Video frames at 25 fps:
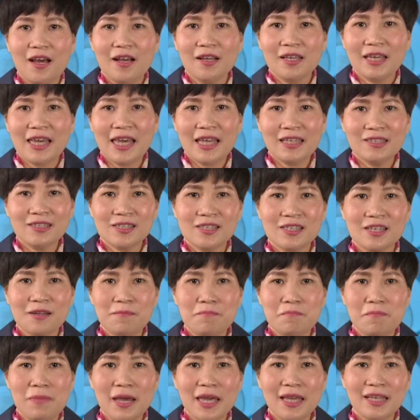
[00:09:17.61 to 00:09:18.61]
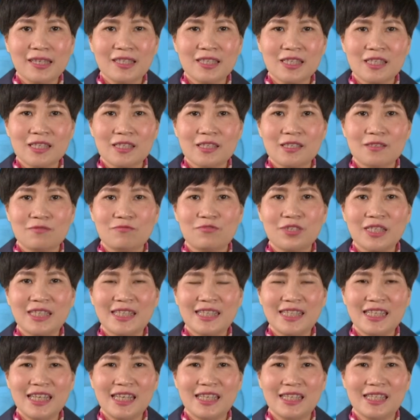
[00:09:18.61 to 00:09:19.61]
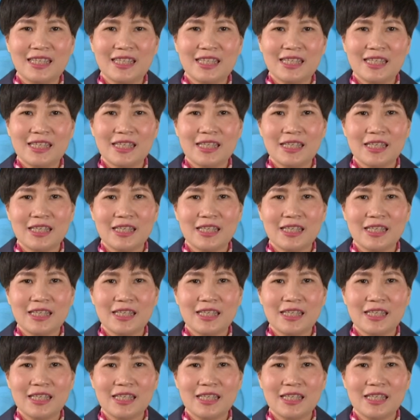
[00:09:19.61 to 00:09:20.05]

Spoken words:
against the mate's receipt,